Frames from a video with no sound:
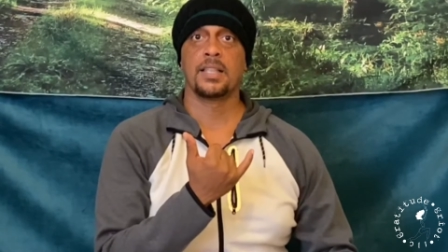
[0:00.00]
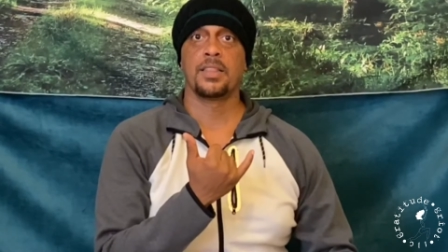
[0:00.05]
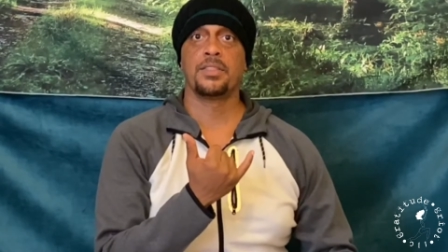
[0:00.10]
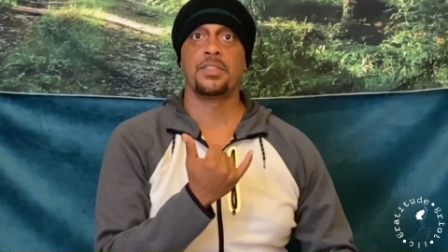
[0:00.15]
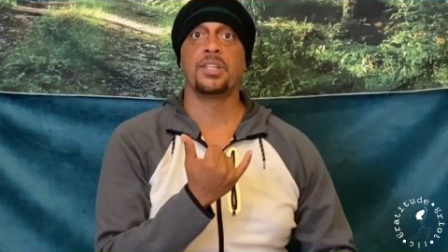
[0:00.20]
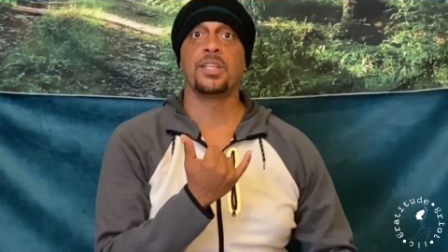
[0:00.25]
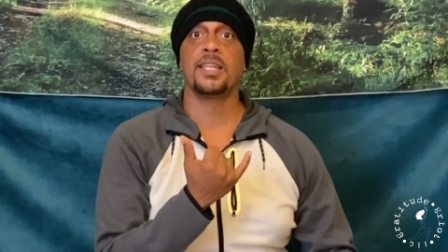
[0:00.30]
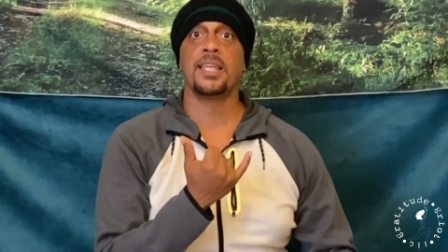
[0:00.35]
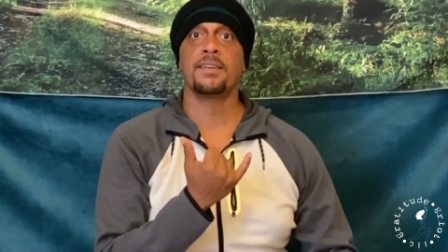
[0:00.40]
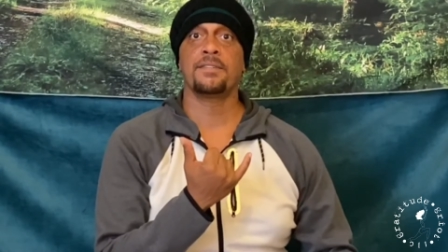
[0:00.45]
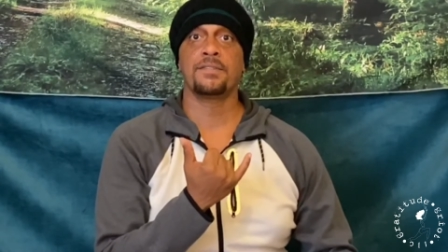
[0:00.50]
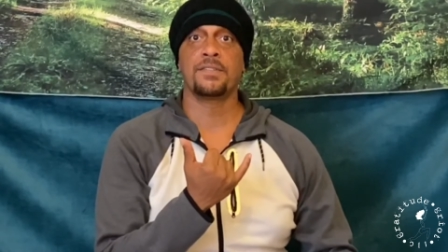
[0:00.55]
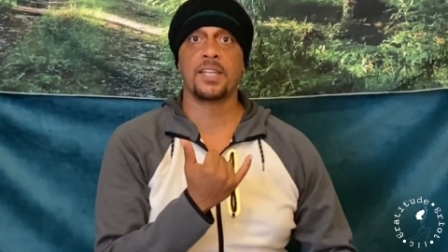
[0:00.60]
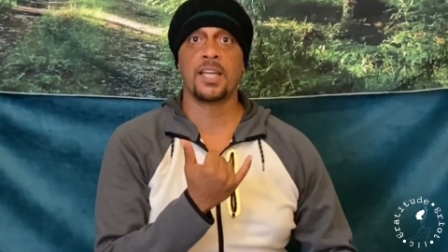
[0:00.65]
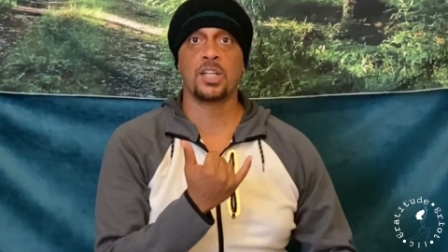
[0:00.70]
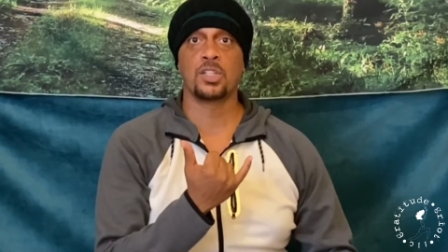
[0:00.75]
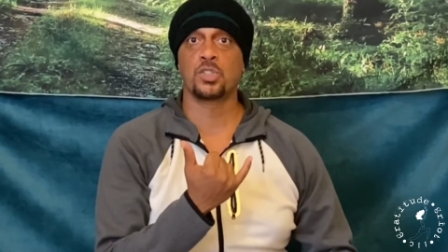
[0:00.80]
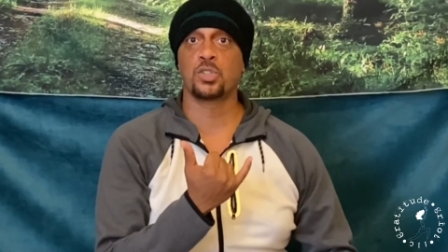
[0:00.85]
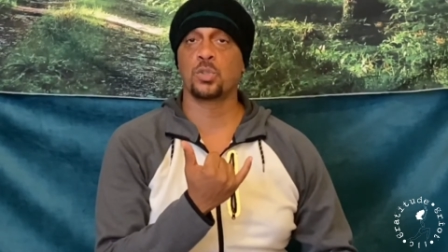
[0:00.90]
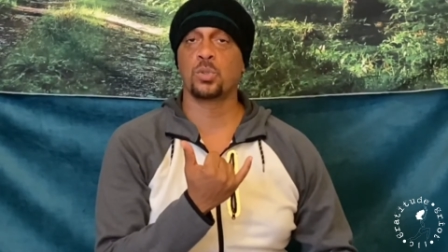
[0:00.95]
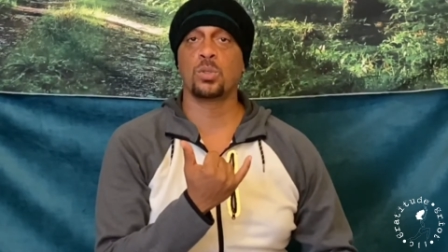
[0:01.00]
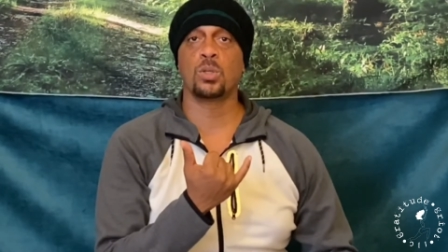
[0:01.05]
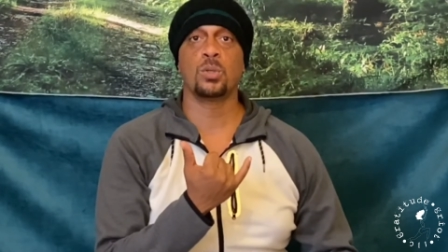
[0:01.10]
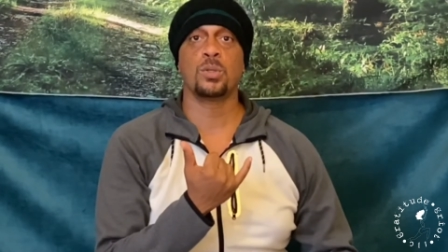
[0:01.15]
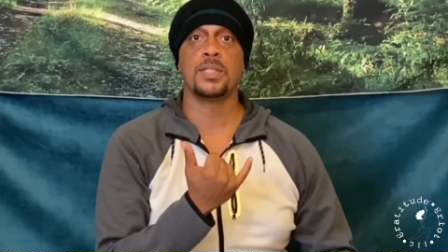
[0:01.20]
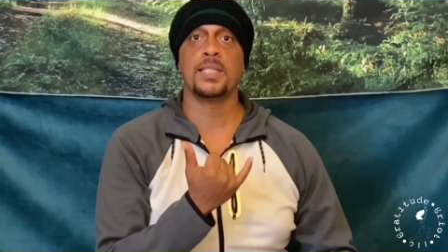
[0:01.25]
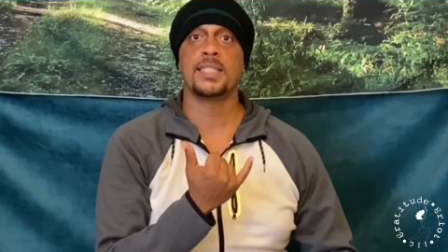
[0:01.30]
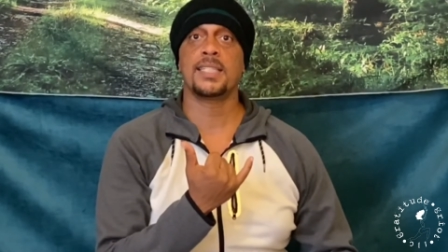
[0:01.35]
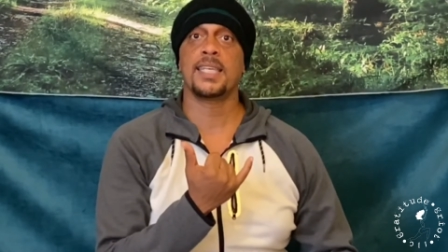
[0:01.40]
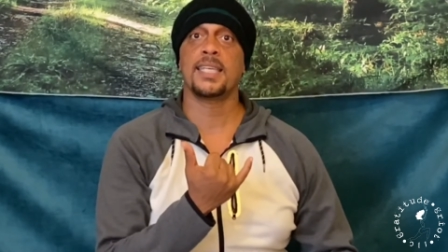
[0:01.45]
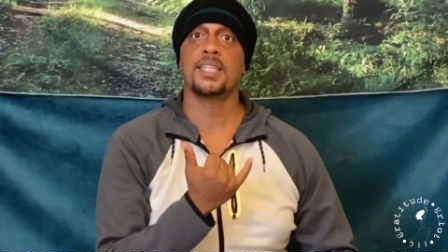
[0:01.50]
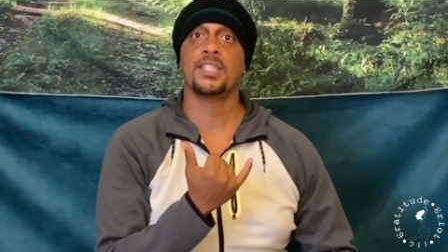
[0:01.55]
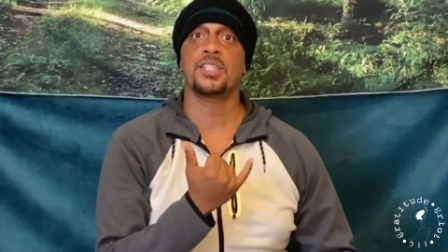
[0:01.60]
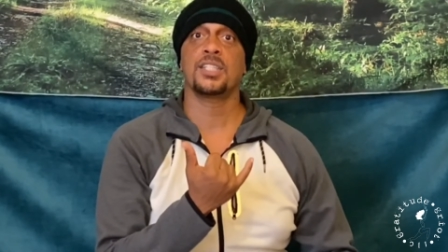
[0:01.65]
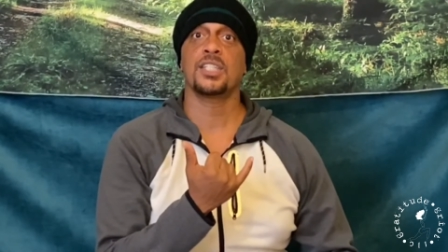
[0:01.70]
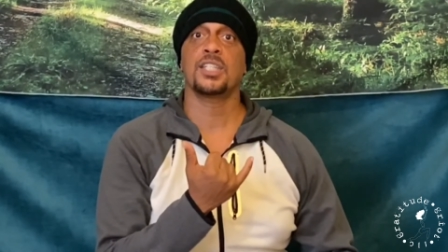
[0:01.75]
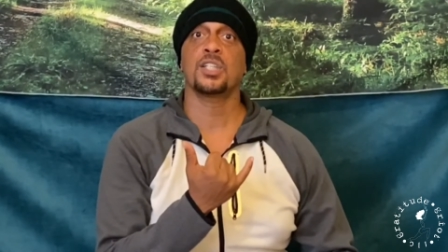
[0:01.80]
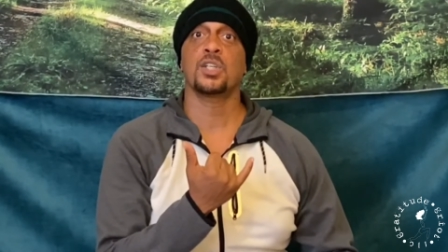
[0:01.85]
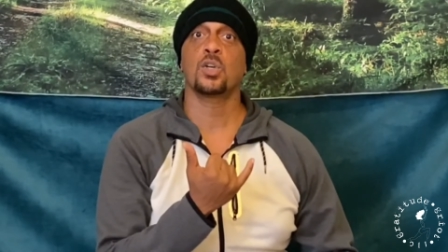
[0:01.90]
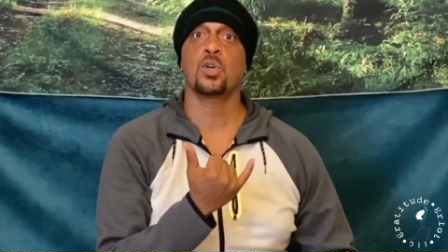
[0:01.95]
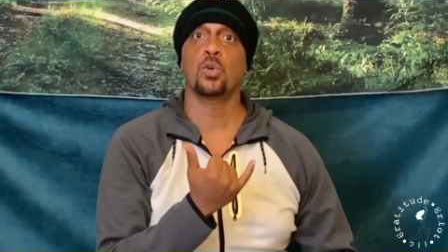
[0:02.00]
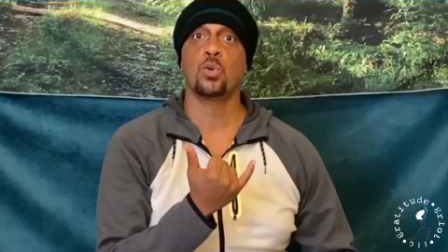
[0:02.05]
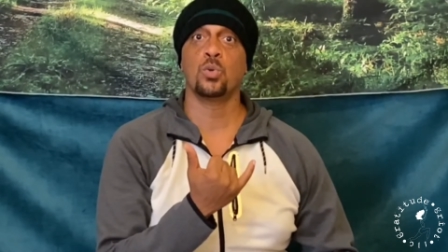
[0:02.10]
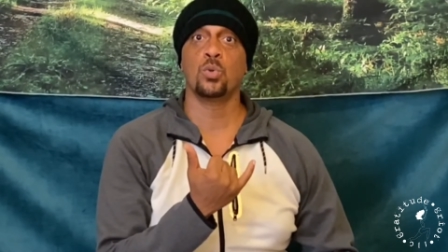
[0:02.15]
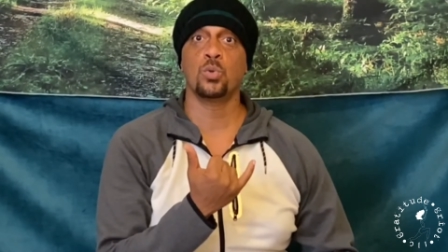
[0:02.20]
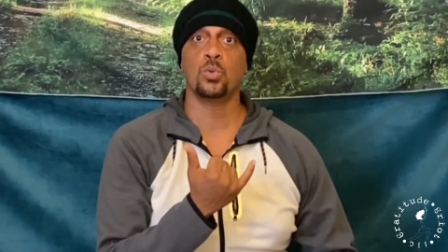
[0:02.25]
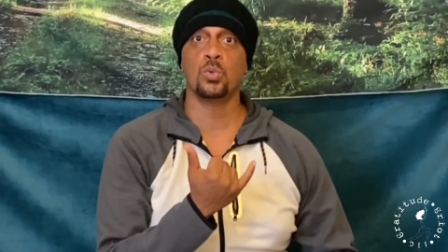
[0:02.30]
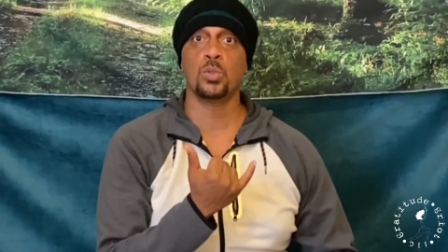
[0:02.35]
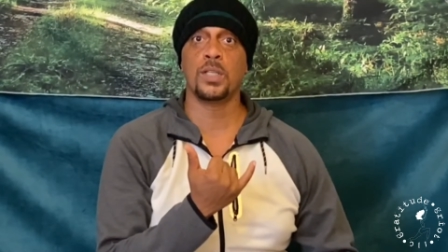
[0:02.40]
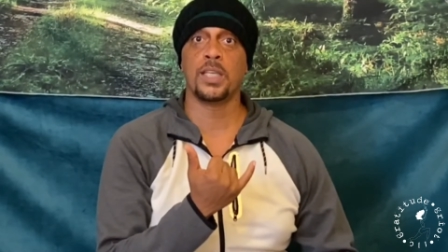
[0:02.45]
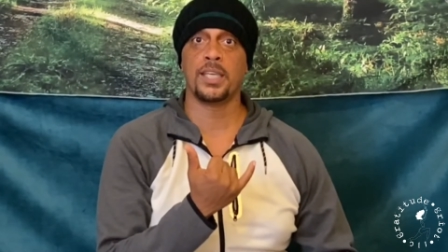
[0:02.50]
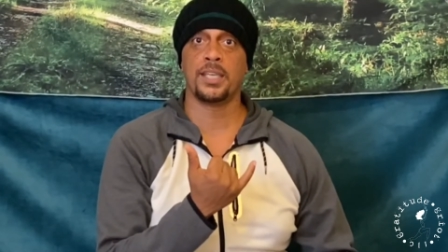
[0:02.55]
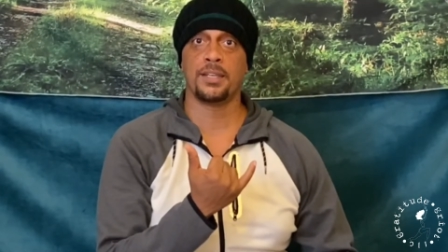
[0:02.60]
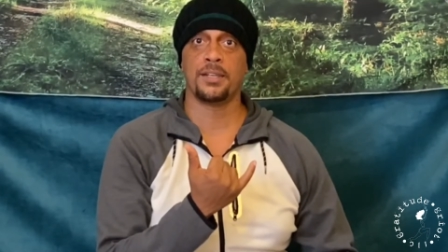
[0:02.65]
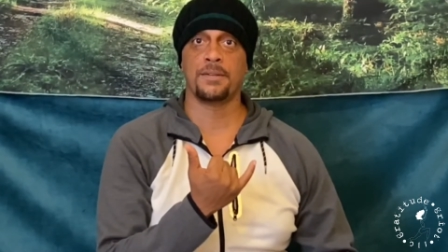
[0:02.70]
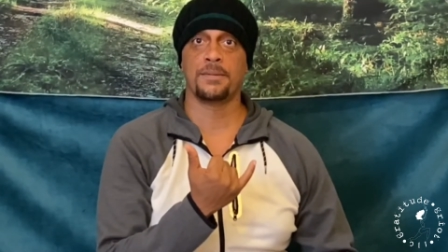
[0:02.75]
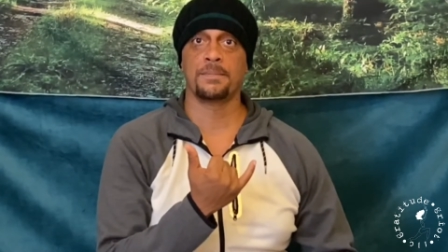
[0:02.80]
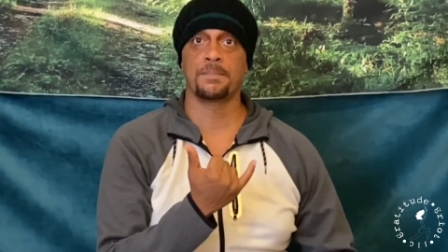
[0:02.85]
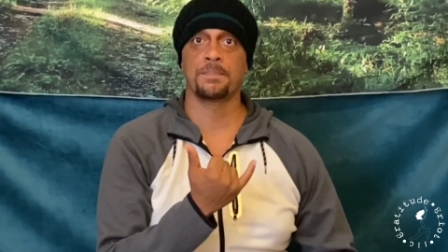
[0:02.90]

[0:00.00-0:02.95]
The left nostril only takes in cool air.